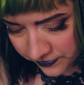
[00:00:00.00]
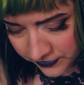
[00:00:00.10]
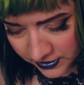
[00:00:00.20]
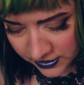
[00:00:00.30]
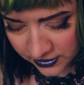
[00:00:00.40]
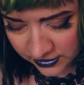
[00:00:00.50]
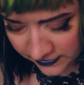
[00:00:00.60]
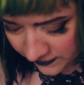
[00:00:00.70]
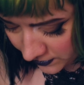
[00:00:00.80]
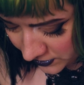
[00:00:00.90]
Okay,
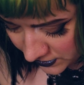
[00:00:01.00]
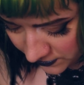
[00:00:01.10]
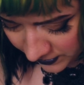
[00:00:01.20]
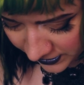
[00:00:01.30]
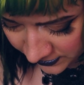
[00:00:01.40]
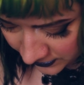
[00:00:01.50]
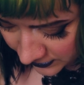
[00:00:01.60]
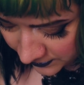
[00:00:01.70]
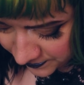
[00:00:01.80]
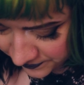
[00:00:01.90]
this one should work.
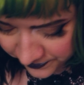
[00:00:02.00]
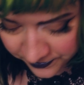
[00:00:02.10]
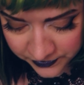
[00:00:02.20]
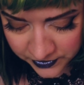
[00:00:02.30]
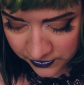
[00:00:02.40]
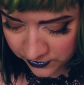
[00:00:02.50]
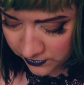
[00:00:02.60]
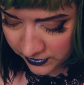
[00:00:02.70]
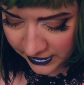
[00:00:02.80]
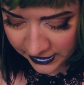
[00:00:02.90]

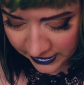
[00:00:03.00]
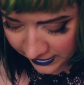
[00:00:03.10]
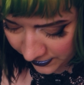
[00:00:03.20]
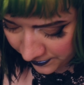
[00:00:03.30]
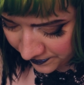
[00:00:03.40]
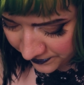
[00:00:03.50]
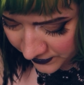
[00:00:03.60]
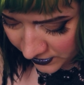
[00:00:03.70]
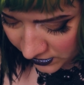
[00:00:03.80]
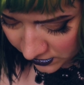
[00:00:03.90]
Okay,
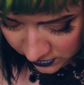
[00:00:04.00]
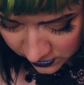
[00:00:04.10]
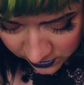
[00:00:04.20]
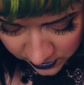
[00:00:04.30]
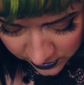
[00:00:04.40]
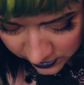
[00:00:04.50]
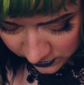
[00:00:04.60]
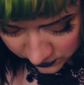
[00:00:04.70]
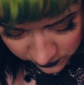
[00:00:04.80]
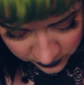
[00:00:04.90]

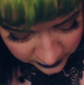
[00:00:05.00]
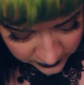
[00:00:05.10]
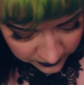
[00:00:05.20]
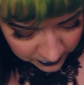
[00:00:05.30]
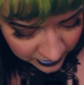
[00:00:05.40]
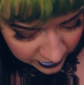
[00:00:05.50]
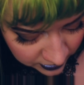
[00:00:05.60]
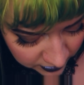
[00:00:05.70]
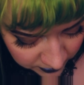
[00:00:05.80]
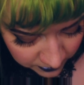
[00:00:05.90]
now I'll get my
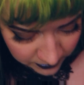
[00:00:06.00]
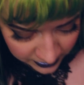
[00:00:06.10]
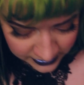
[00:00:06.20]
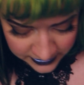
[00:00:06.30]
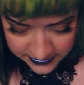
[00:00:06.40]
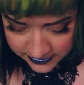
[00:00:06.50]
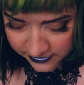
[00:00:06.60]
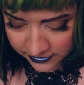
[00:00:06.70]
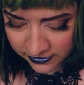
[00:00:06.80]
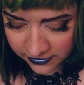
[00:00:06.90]
pencil
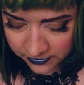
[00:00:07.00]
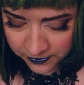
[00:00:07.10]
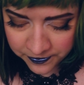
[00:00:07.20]
here.